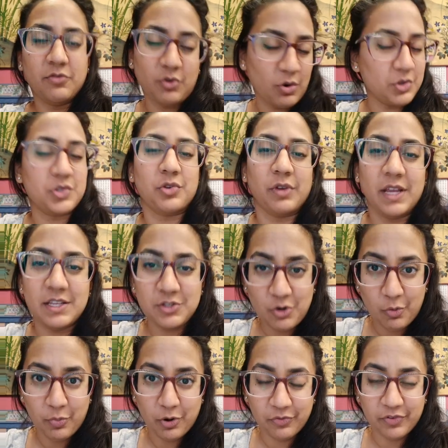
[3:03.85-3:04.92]
course, there is no
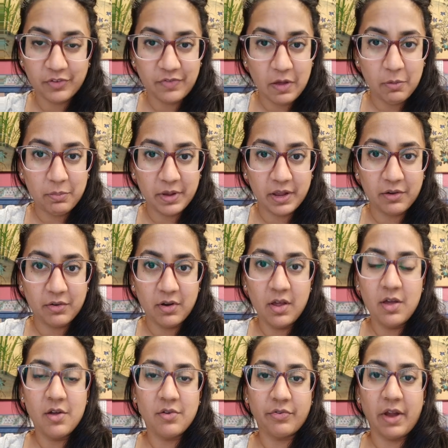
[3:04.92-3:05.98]
perfect fountain pen
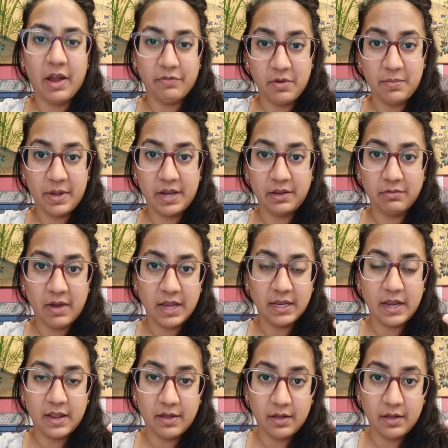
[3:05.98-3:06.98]
for everybody, right?